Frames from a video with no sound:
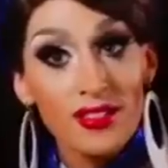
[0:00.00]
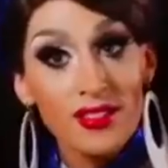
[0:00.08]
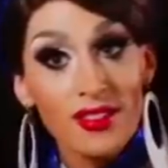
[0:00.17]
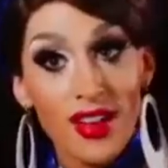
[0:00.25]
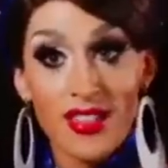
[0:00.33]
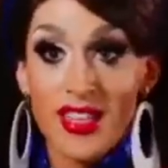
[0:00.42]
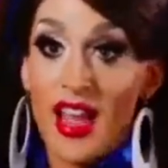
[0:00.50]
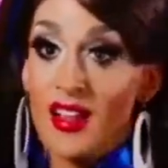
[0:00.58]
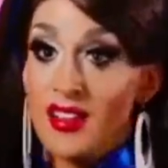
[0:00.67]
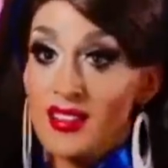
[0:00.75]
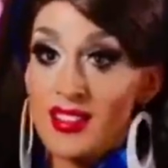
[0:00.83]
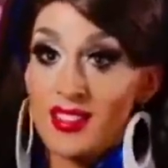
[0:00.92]
and
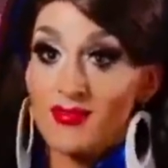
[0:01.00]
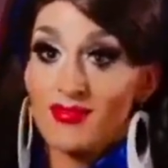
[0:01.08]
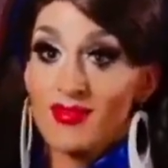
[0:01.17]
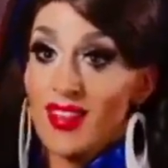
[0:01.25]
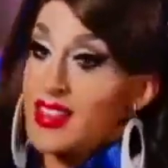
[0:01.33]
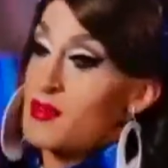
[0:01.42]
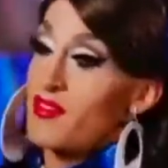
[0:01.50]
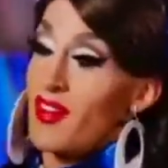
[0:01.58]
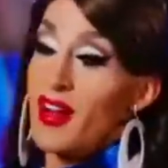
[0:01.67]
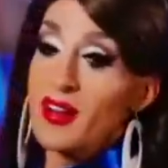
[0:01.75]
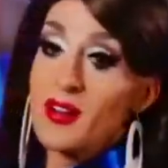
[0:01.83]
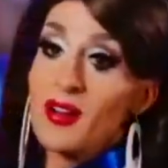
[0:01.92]
talent. I'm a very
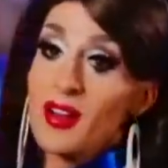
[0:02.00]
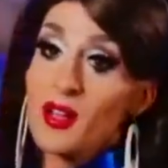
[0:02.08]
nerdy